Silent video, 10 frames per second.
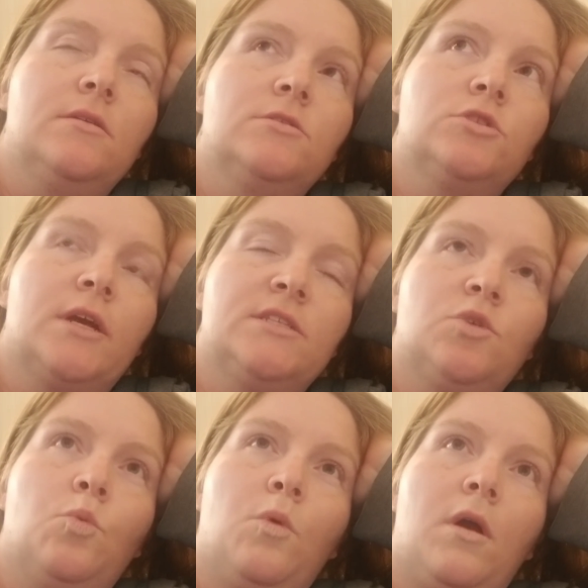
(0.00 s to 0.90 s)
tried
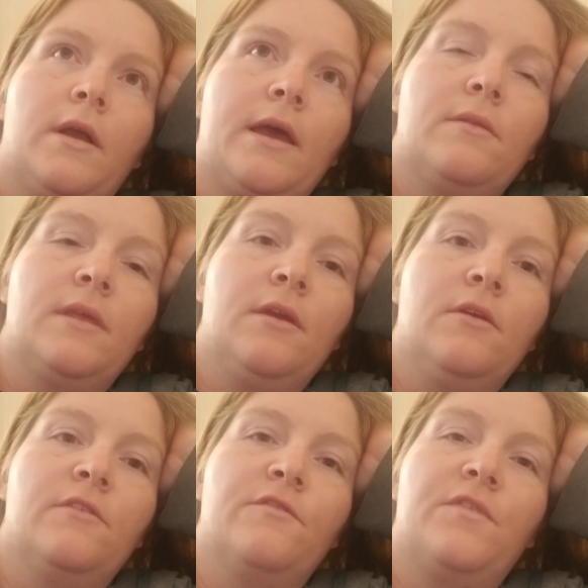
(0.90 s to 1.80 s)
to walk out there
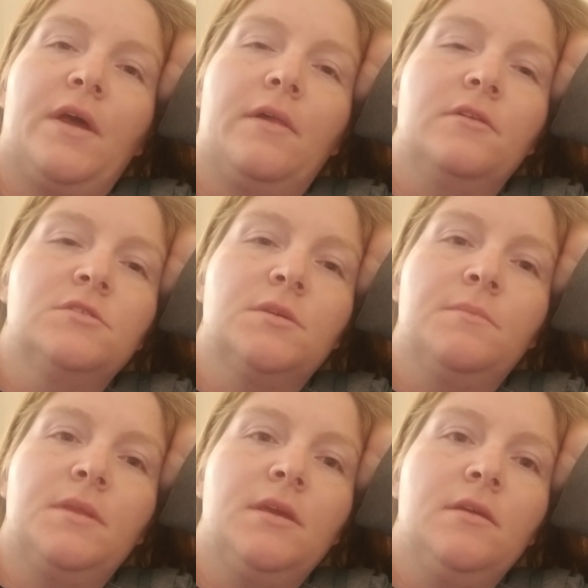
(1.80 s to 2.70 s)
and fell or
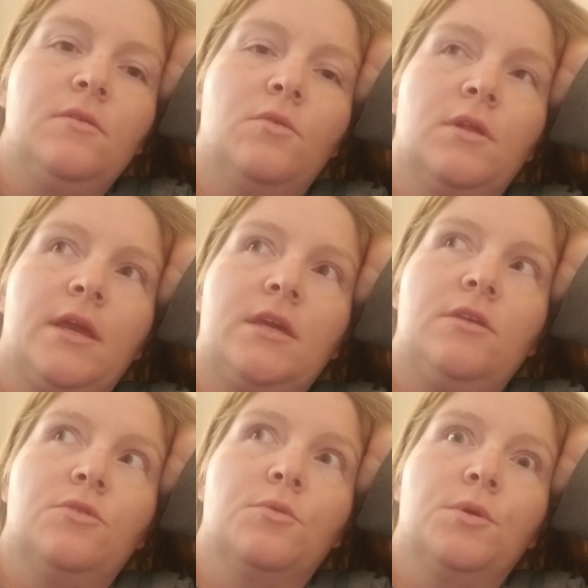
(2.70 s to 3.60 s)
something, or like he
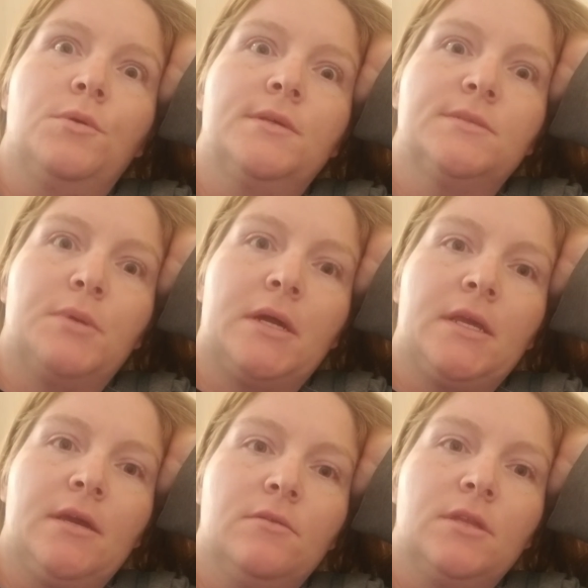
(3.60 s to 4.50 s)
threw his
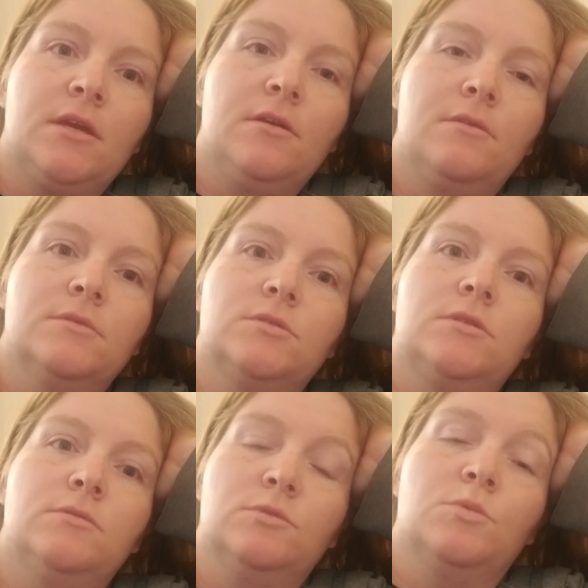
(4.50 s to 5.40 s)
body out there. It
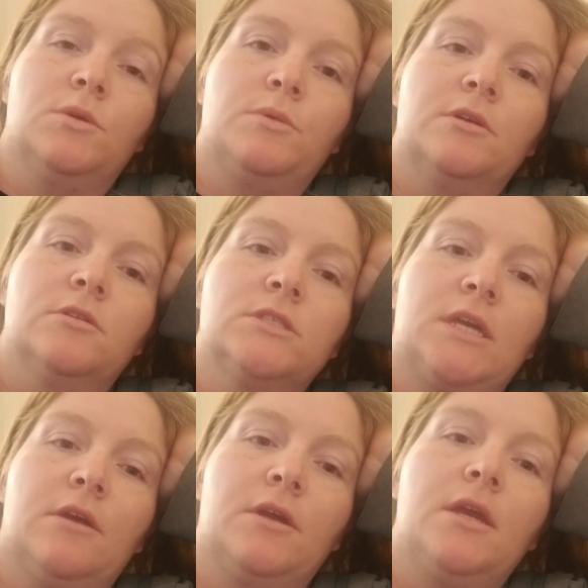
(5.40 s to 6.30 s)
was really weird and
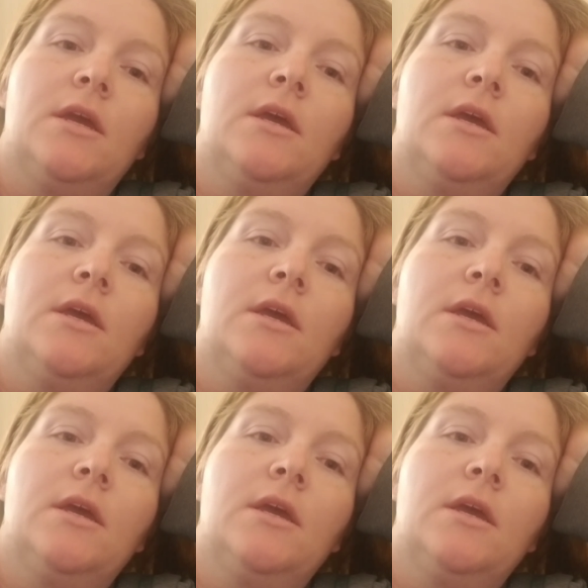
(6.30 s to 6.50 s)
scary.